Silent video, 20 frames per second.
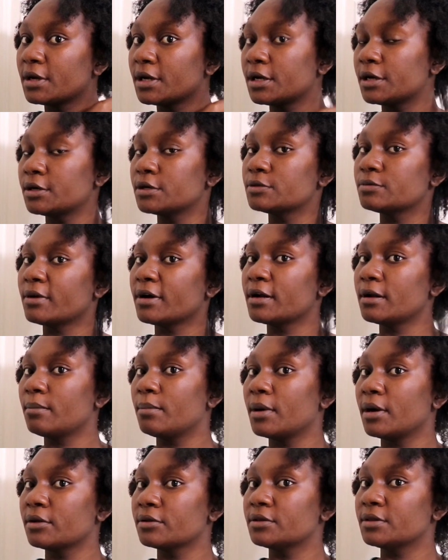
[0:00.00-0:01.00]
my hair is right
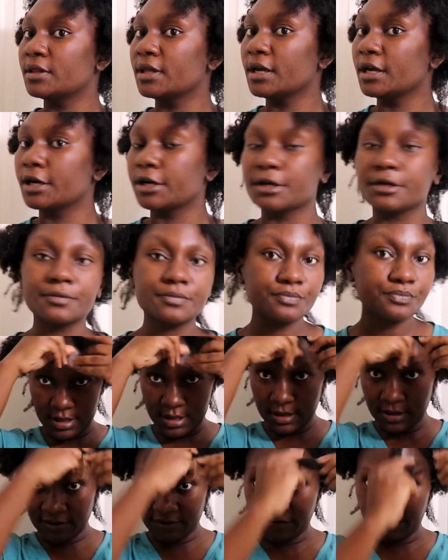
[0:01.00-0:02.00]
about there. And
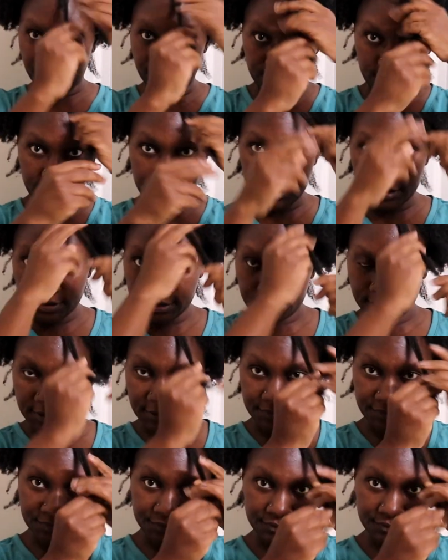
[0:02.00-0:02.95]
in the front,